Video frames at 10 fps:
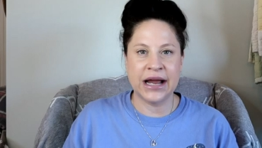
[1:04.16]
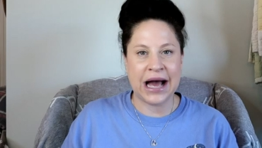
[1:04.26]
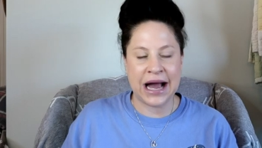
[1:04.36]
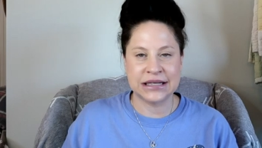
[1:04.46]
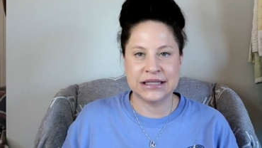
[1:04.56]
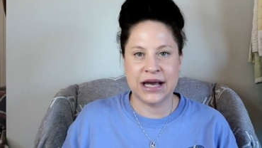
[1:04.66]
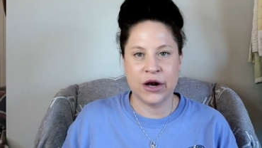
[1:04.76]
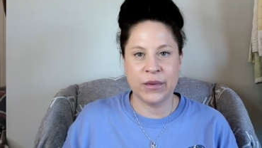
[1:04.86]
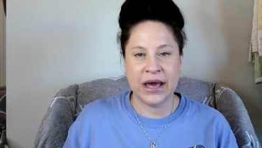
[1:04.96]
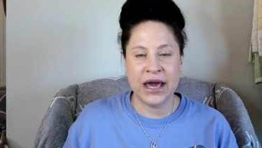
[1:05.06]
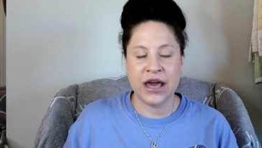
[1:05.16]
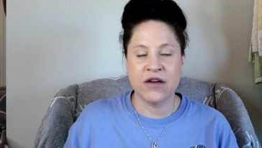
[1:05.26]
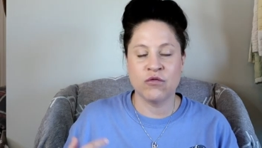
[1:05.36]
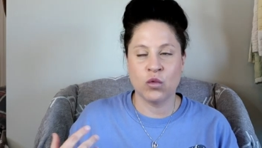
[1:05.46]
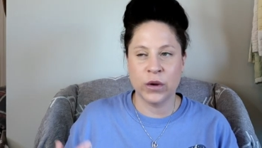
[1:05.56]
to act and how to
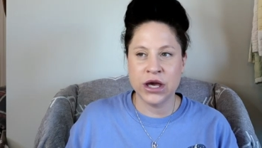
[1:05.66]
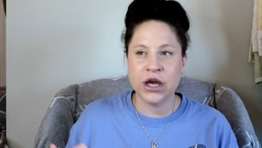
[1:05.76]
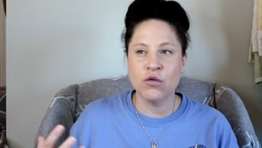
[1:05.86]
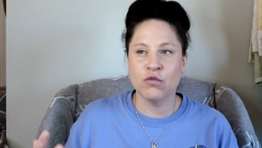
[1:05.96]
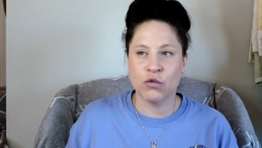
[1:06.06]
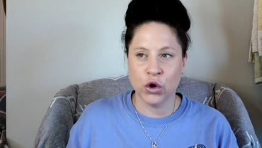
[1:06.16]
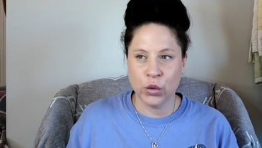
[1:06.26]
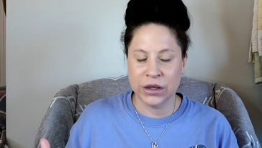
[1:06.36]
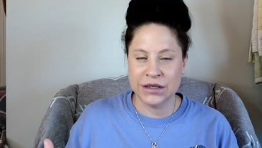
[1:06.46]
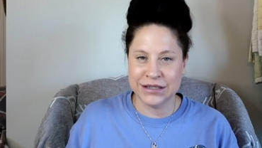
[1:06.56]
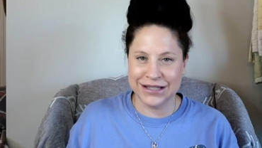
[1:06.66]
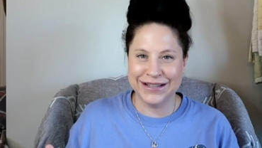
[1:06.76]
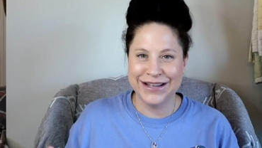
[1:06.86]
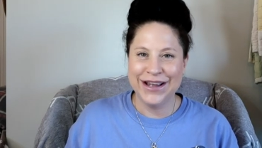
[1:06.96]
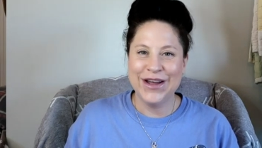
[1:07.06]
behave. We ruined
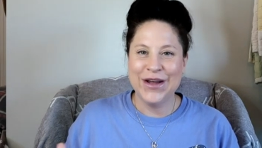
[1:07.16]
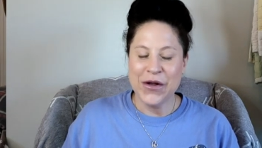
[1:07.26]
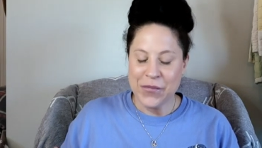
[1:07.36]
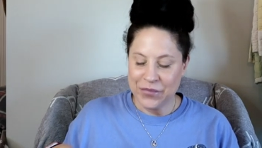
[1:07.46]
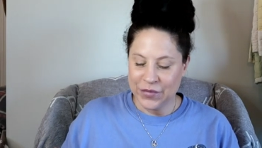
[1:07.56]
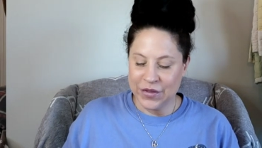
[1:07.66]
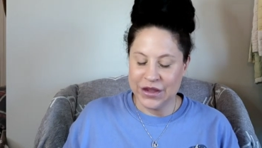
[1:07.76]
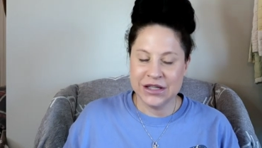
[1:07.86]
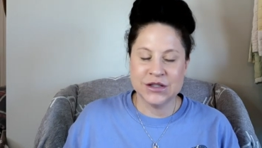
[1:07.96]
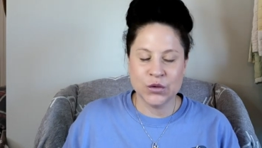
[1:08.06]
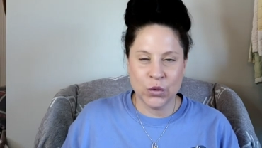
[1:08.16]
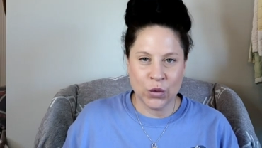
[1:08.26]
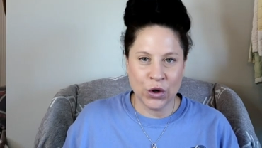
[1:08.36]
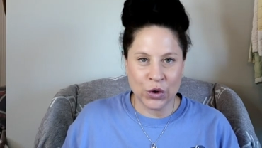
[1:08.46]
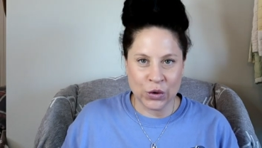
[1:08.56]
this
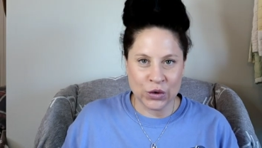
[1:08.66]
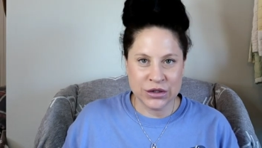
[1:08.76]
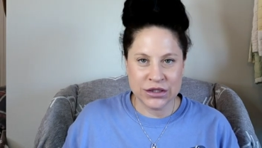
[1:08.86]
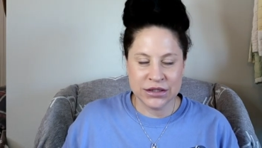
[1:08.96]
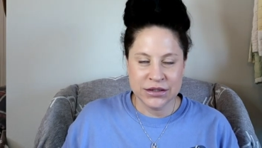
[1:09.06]
world